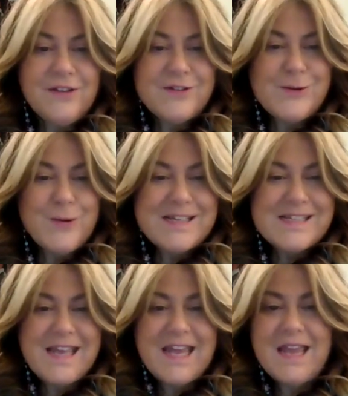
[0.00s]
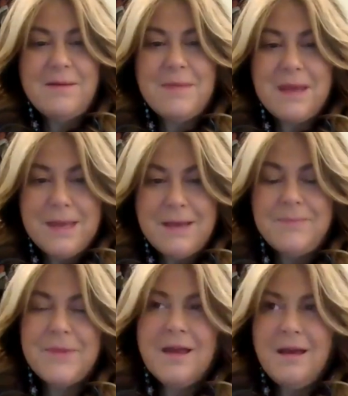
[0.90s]
as you were saying, maybe
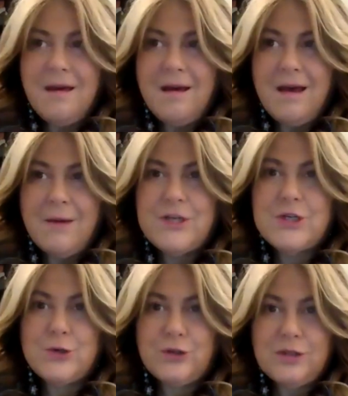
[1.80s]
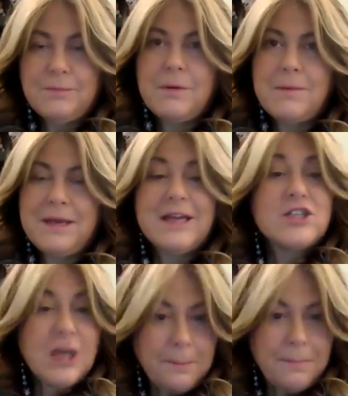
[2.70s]
we should probably
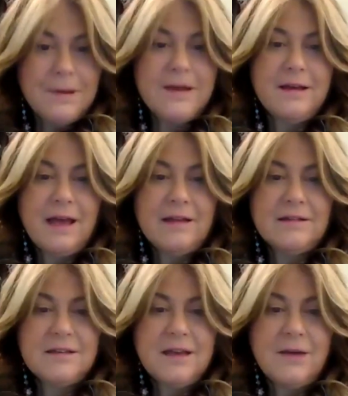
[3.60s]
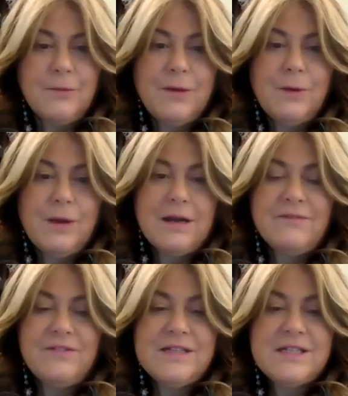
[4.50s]
catch up. And we were
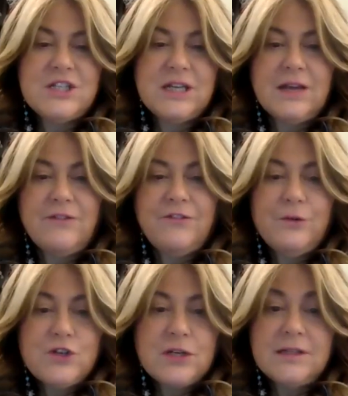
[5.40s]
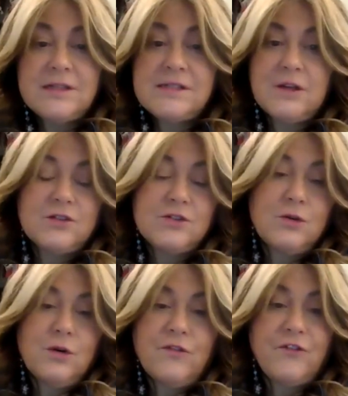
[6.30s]
envisaging a future that is not
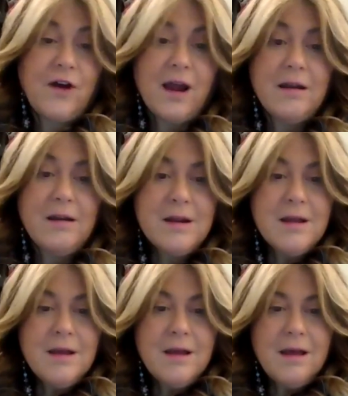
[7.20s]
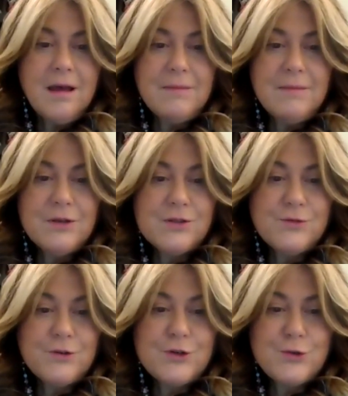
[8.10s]
so far, because
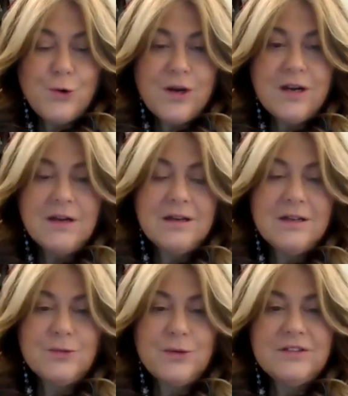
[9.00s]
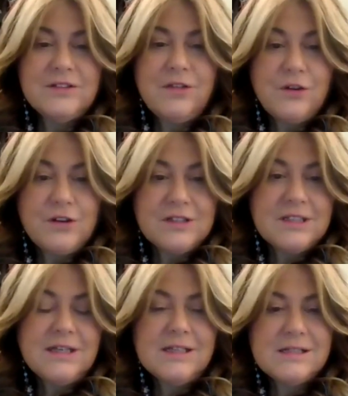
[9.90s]
for sure
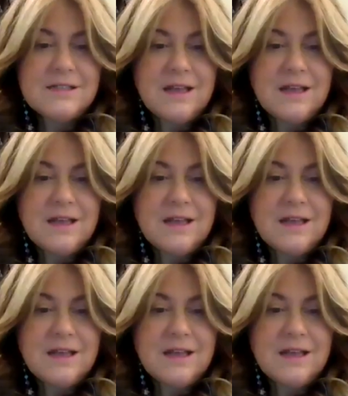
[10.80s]
2030 is